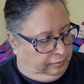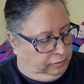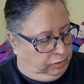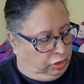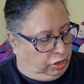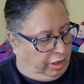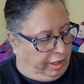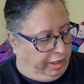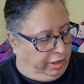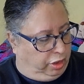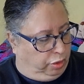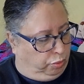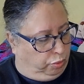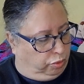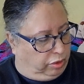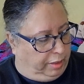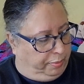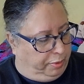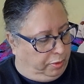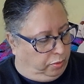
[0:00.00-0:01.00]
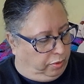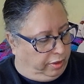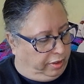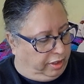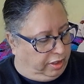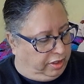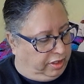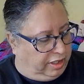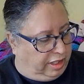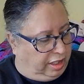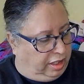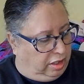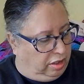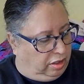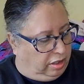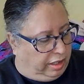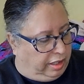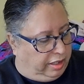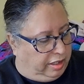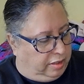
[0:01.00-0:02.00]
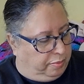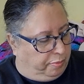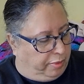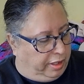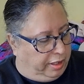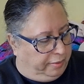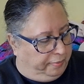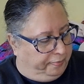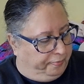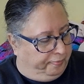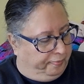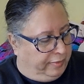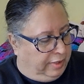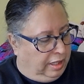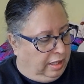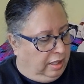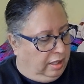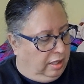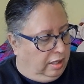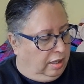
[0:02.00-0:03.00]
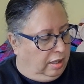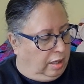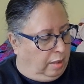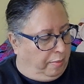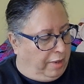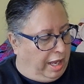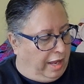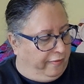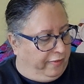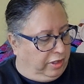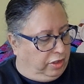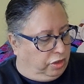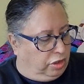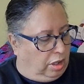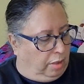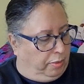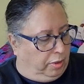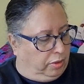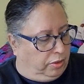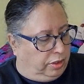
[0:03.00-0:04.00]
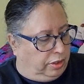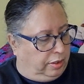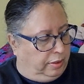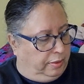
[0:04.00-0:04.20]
Trying to rip it where the sticker is, but I'm having troubles.